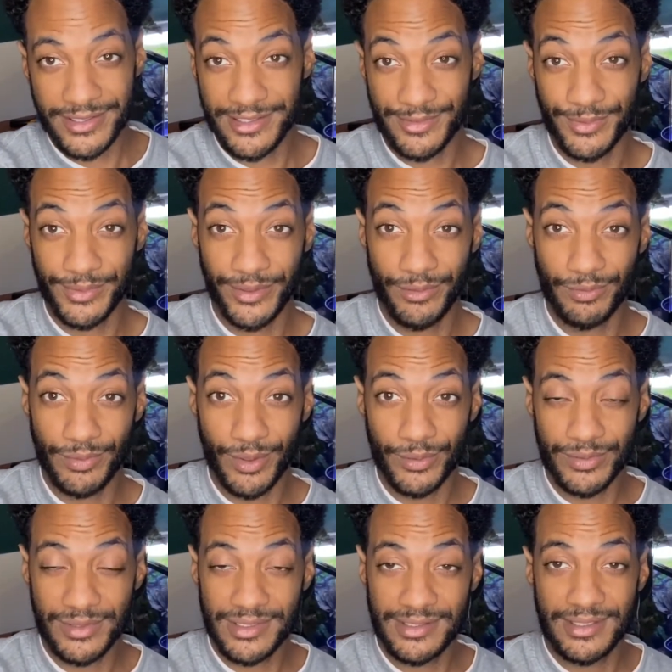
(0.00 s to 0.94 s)
It's really
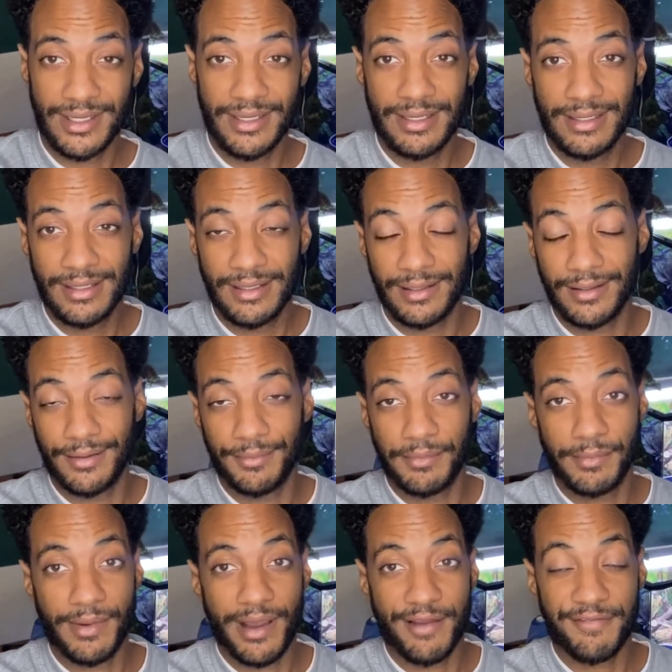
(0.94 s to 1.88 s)
gross.
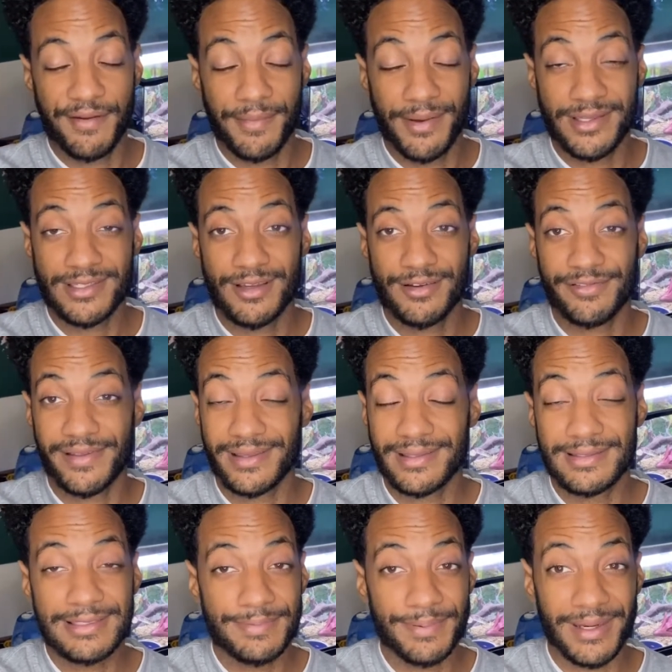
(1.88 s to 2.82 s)
I find myself like
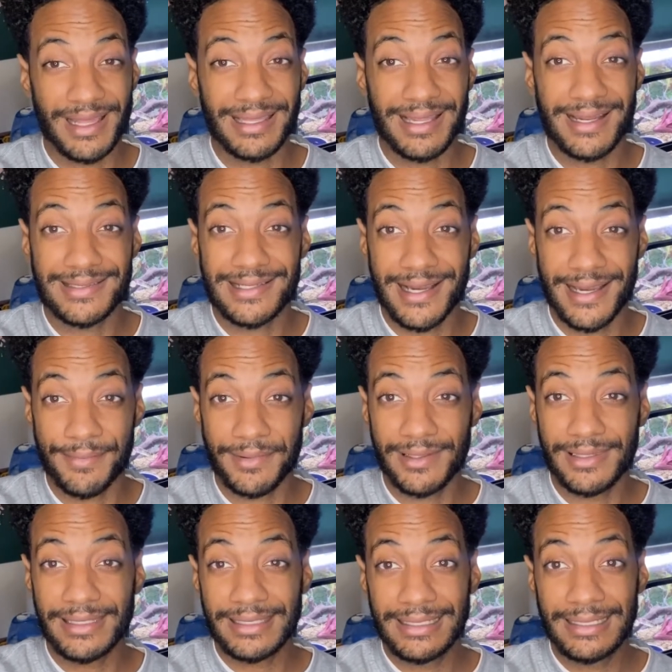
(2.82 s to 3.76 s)
spending a lot of time
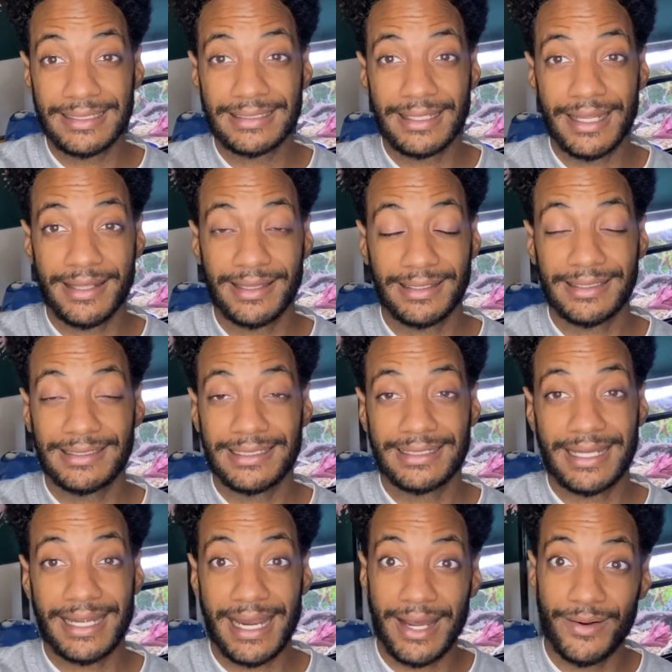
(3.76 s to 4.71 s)
cleaning
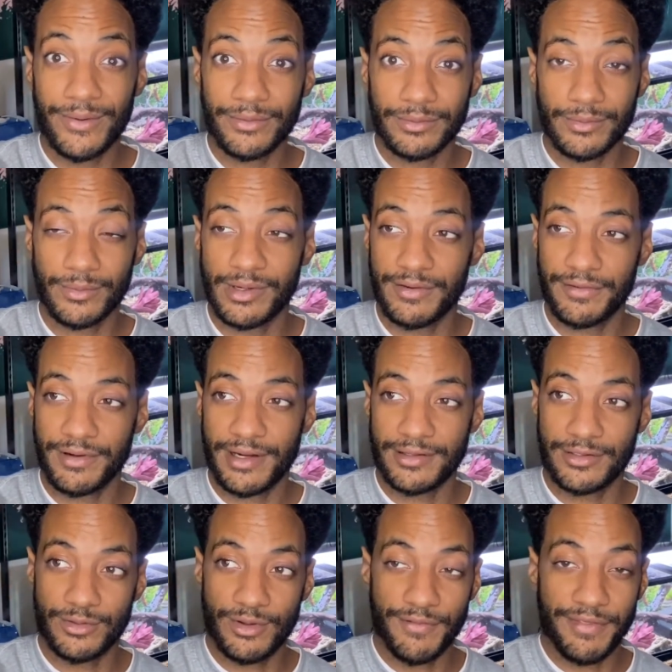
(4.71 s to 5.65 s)
that out whenever I
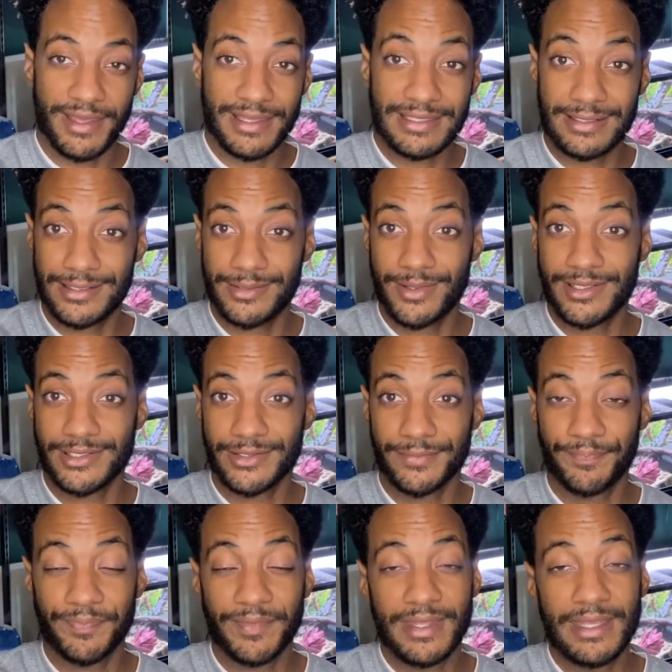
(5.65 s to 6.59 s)
do have that
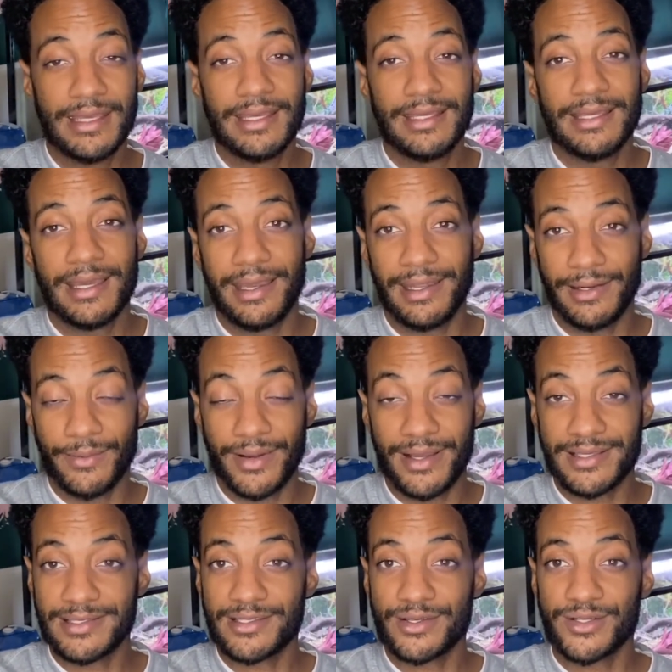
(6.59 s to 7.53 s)
situation.
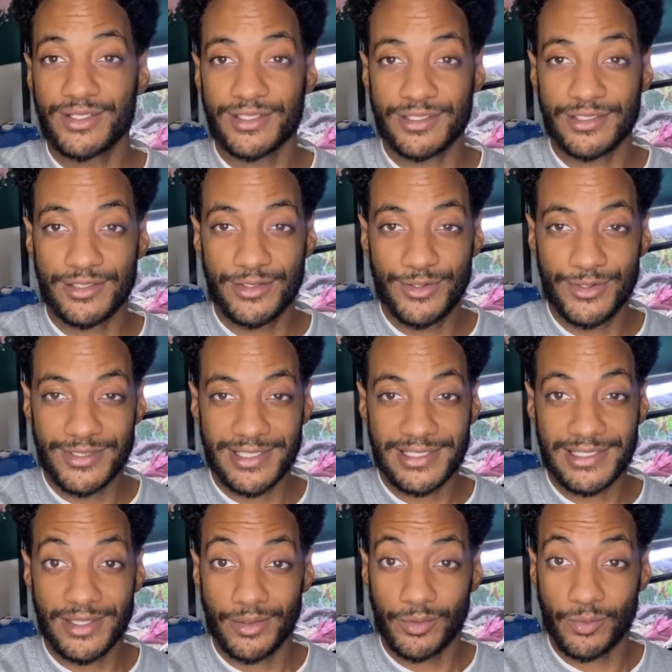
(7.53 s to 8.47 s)
Anyways, so just use
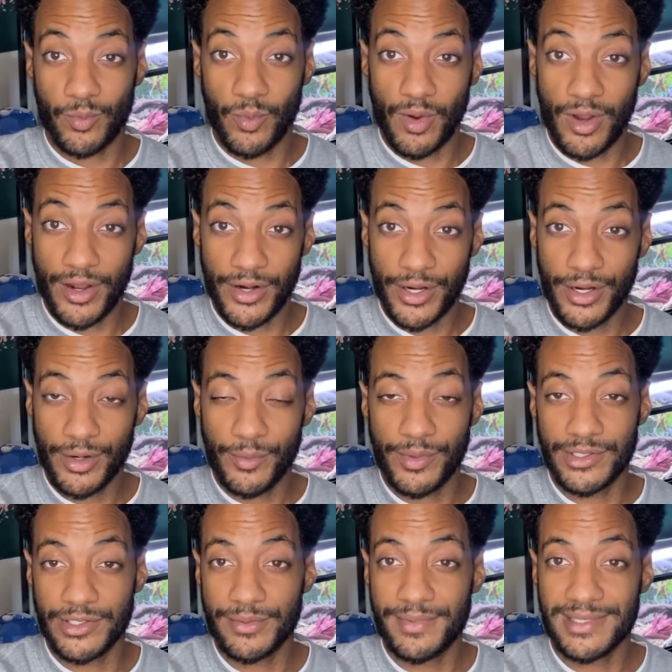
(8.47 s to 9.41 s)
distilled water
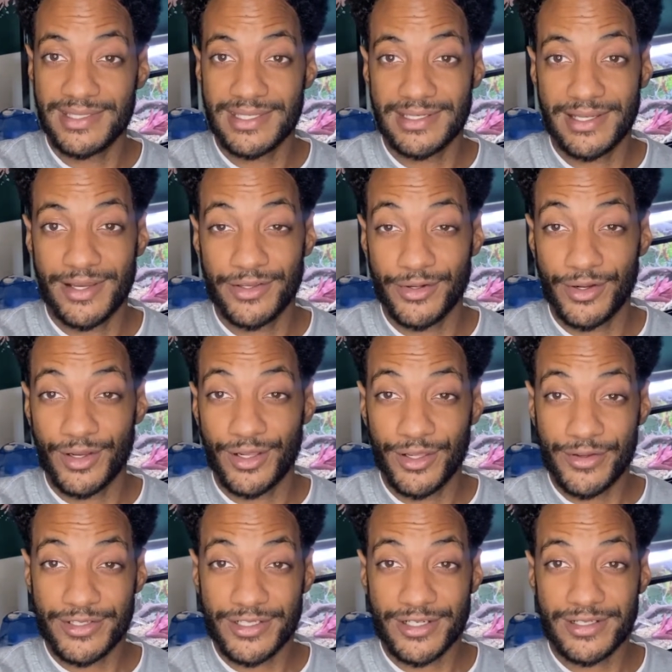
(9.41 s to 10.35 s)
when you're misting down your
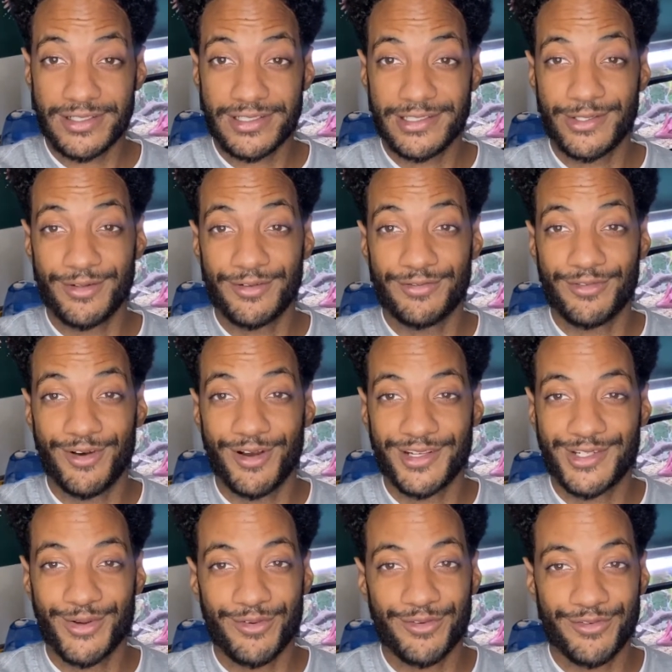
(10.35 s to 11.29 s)
enclosures
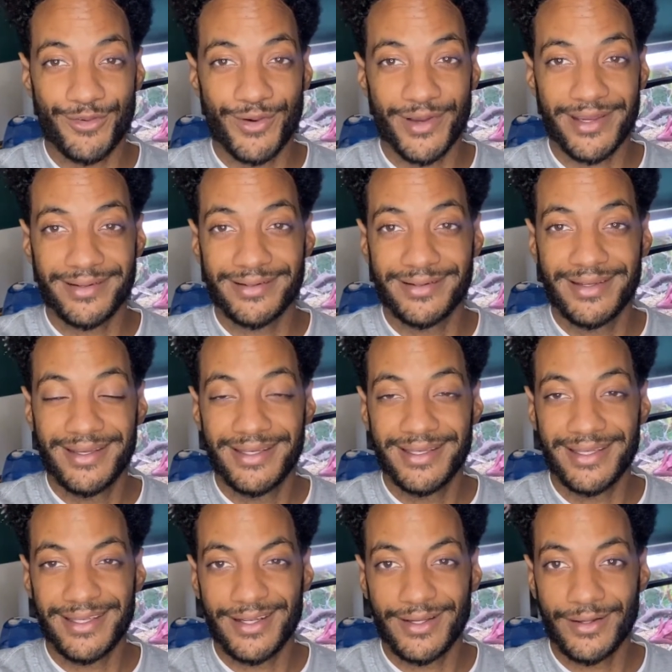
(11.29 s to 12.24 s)
to avoid,
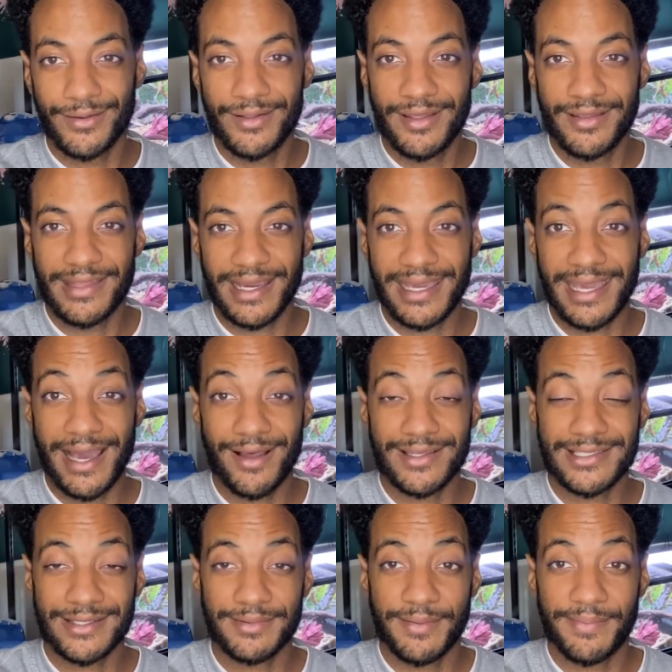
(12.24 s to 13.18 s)
you know, that
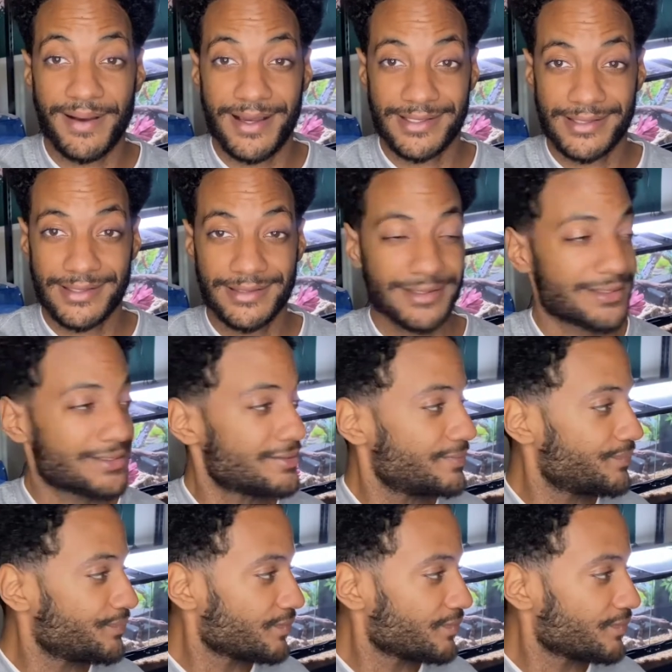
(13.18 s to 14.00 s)
calcium deposits.